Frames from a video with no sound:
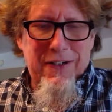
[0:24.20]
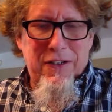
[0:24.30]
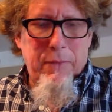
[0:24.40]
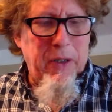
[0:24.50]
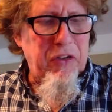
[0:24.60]

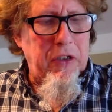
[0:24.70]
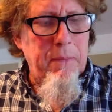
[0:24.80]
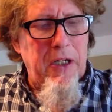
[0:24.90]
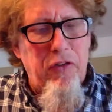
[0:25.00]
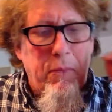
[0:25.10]
The budget
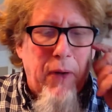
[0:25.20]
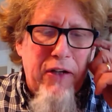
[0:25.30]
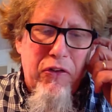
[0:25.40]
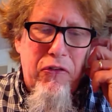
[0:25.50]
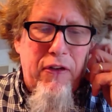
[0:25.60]
committee is
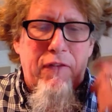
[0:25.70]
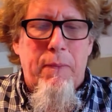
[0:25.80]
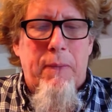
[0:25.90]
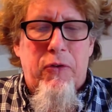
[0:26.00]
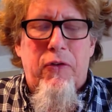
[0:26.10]
comprised of 7
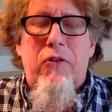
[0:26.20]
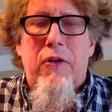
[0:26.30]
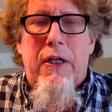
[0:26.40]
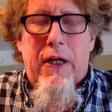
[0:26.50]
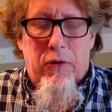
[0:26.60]
members of the
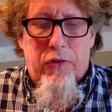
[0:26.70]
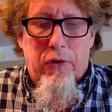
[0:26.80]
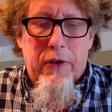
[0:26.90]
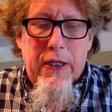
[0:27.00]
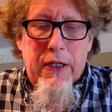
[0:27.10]
city
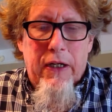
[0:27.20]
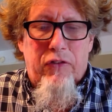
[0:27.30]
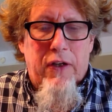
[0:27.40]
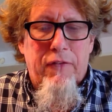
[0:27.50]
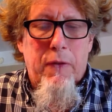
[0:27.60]
council and
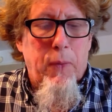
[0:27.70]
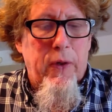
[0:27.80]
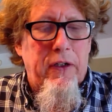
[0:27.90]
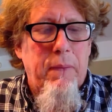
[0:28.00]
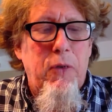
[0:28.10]
7
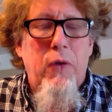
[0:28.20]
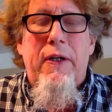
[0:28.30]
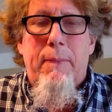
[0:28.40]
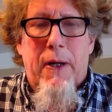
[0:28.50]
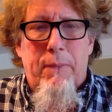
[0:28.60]
appointed
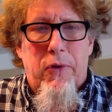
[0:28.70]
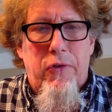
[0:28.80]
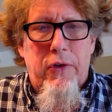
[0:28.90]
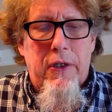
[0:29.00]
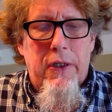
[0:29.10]
community members.